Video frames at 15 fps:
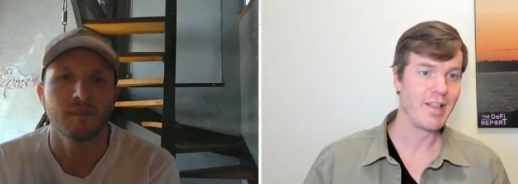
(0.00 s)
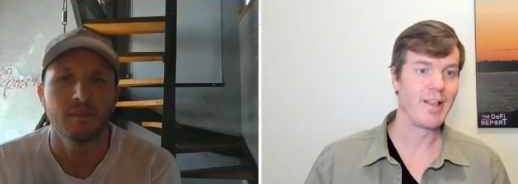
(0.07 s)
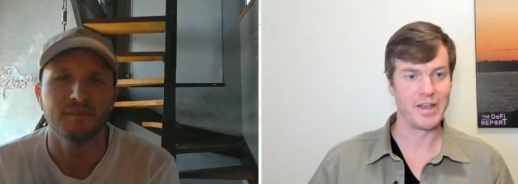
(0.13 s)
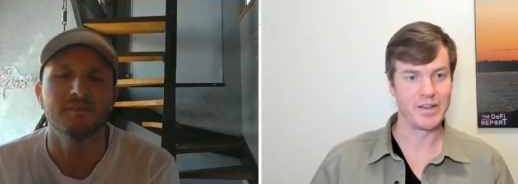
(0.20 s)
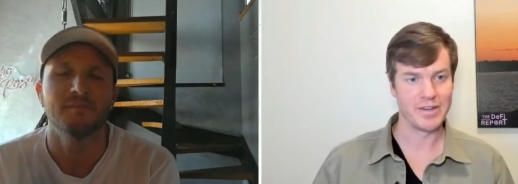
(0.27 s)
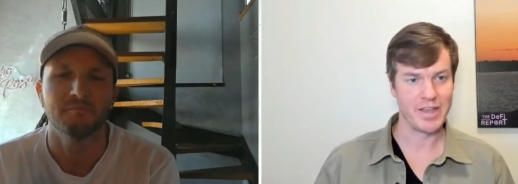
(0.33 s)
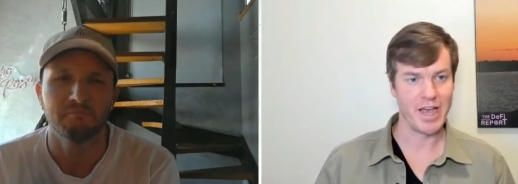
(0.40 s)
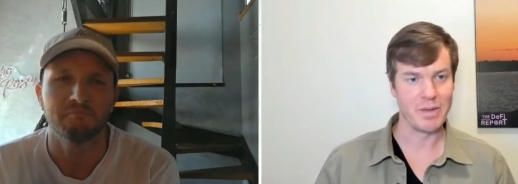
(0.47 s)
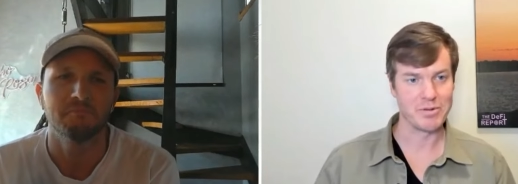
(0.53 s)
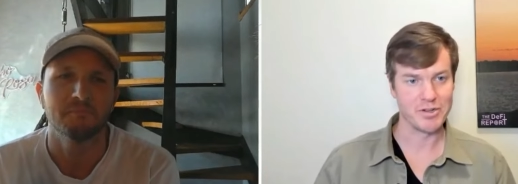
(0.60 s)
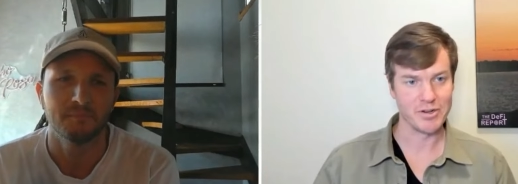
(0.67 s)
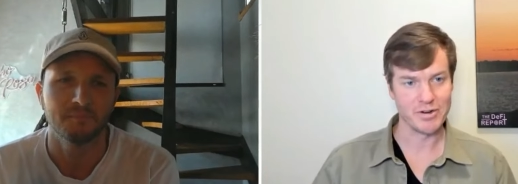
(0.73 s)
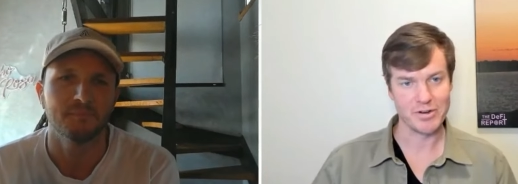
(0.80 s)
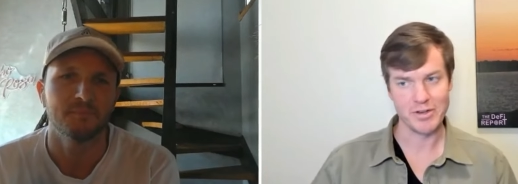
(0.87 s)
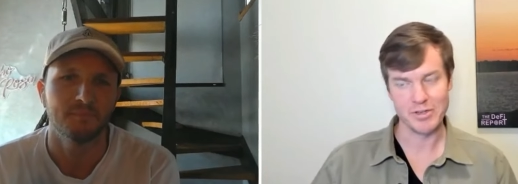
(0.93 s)
Speaker 1: and
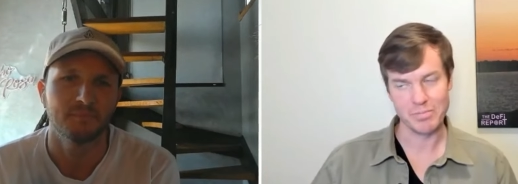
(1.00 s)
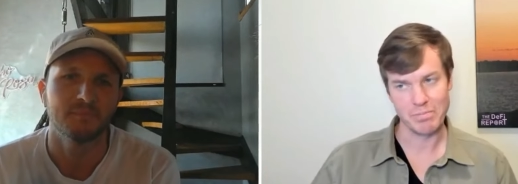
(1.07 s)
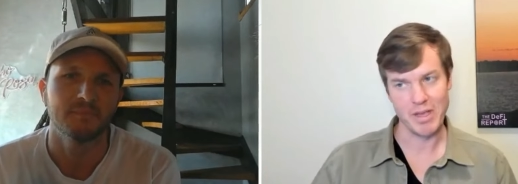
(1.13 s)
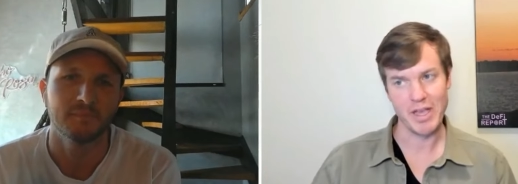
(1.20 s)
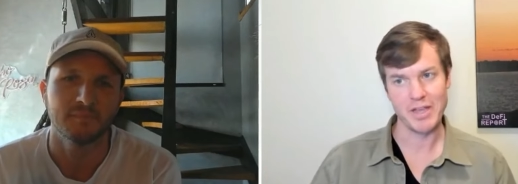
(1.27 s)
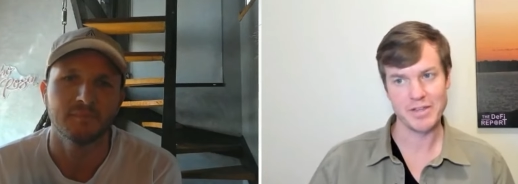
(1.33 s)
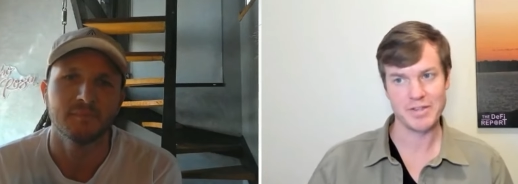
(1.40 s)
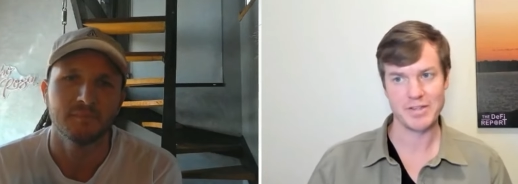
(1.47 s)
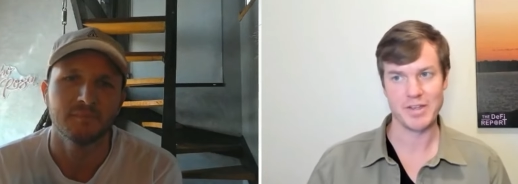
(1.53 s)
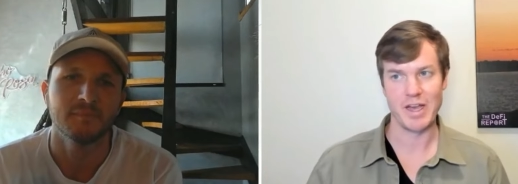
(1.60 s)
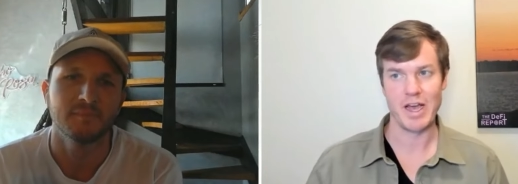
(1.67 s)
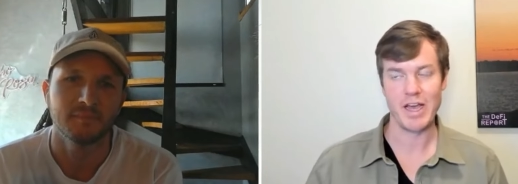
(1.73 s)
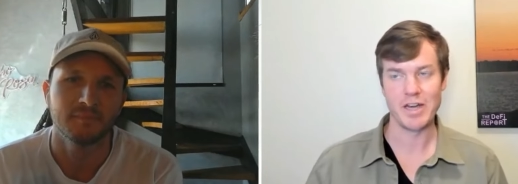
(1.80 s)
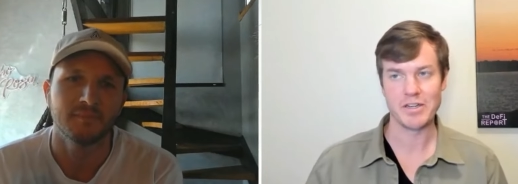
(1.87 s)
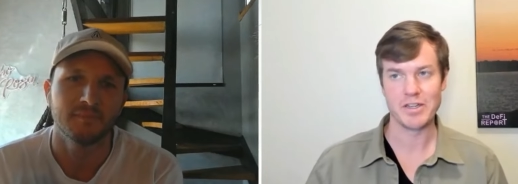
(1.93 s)
capture because base
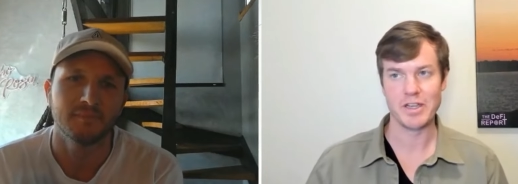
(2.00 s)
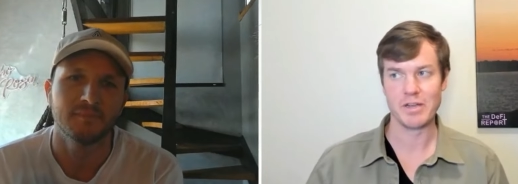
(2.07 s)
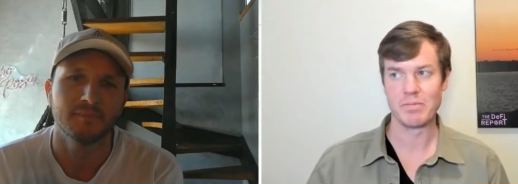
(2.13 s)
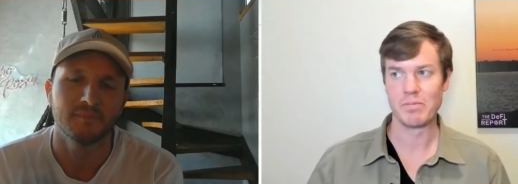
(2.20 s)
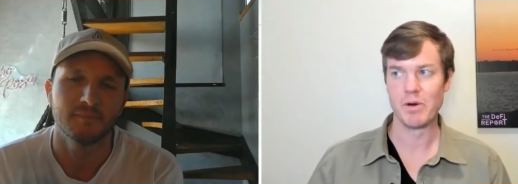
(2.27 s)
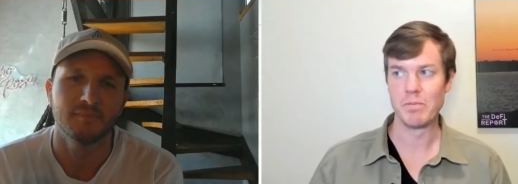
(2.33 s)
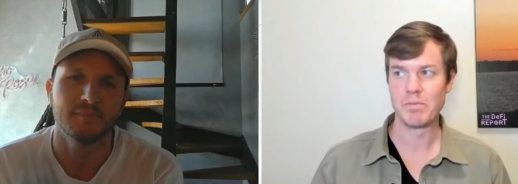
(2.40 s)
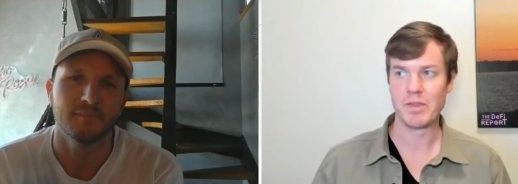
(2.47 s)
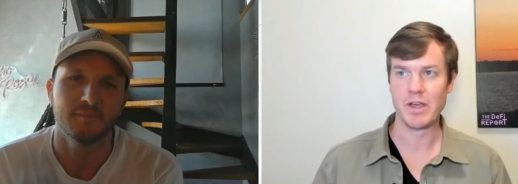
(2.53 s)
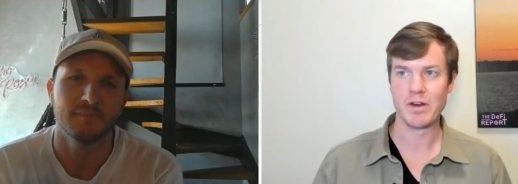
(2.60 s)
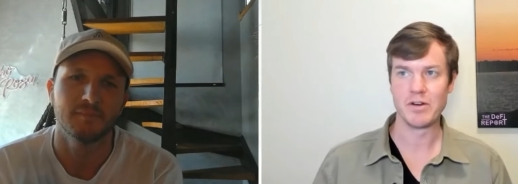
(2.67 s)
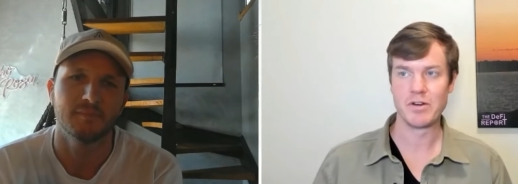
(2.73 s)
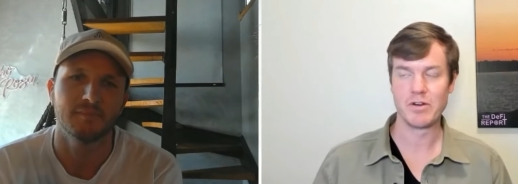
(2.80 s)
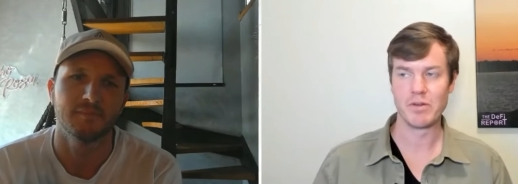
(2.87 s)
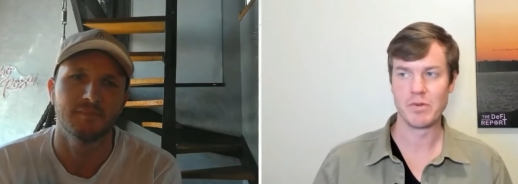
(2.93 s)
i actually think what they're
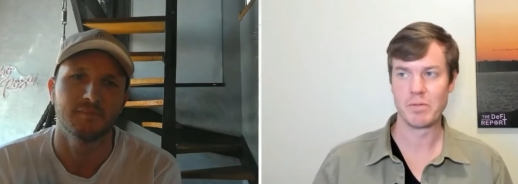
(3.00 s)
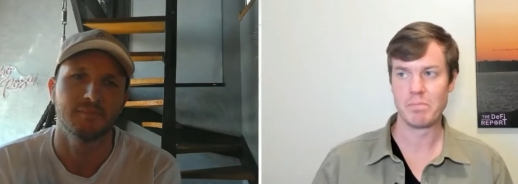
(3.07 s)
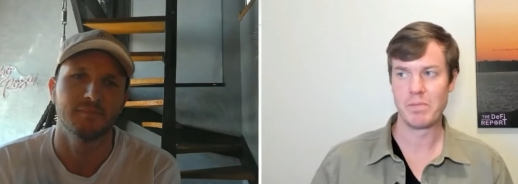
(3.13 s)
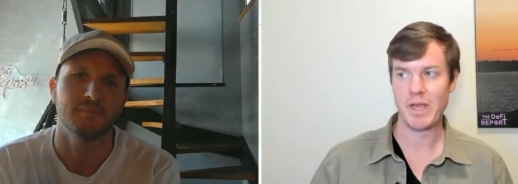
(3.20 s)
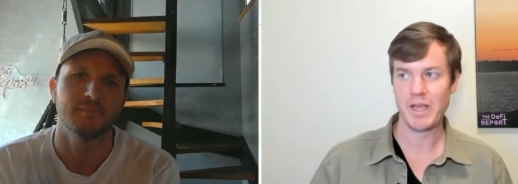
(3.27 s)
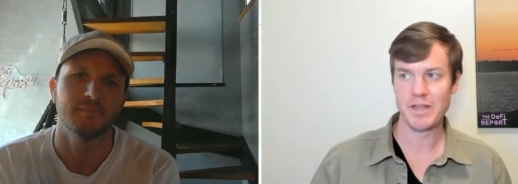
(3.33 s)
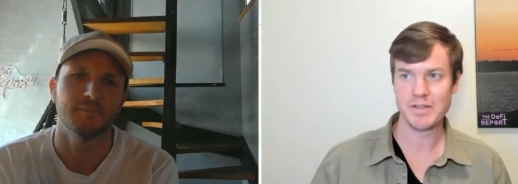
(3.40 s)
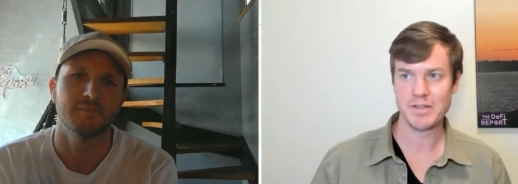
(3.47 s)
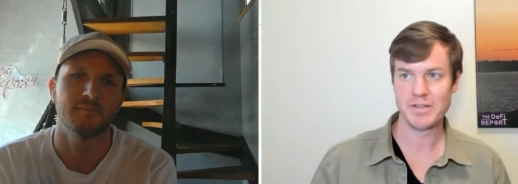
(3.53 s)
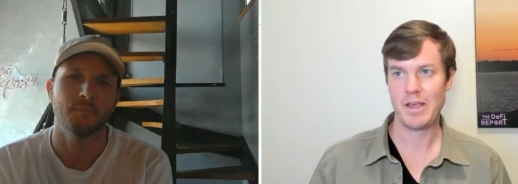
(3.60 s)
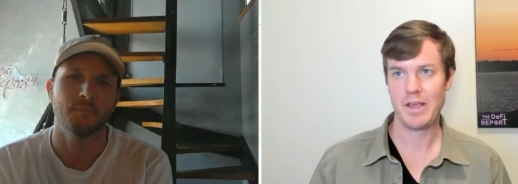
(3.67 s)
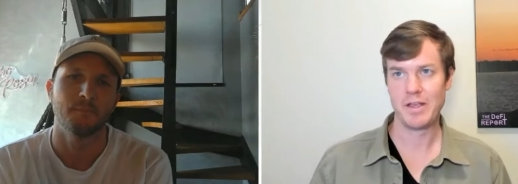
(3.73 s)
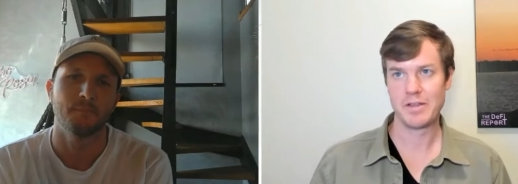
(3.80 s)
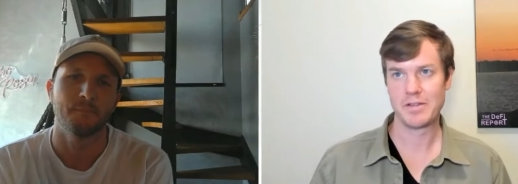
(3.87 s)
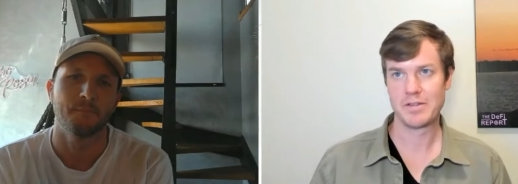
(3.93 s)
doing with base
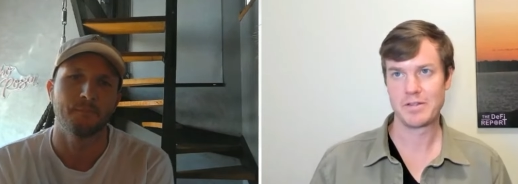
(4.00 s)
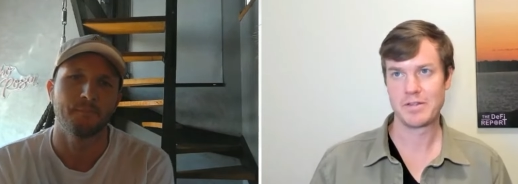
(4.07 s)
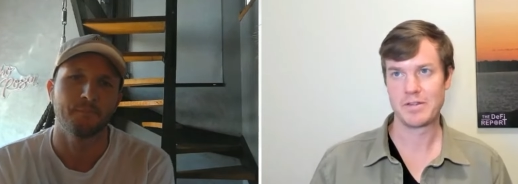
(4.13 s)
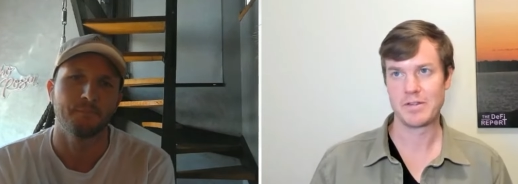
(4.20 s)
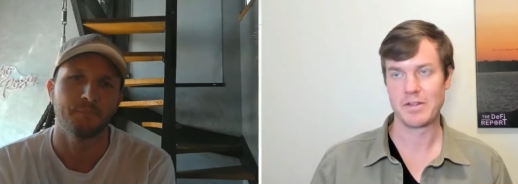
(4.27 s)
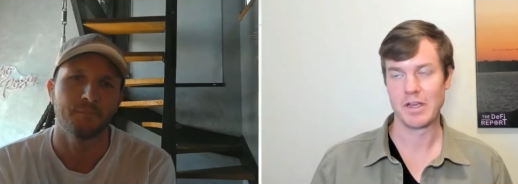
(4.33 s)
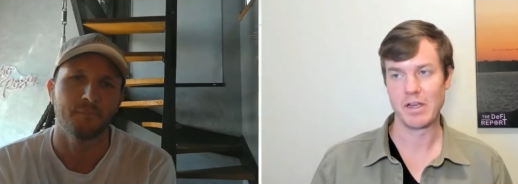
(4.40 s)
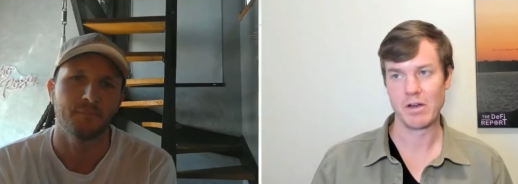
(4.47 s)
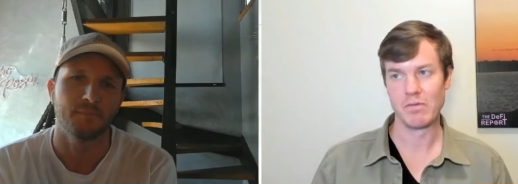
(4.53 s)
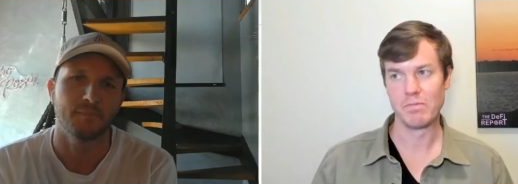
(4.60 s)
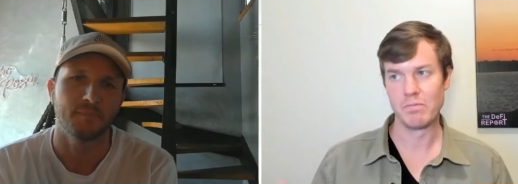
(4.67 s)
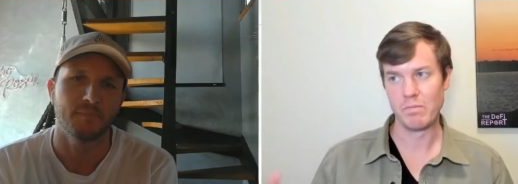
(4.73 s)
is like a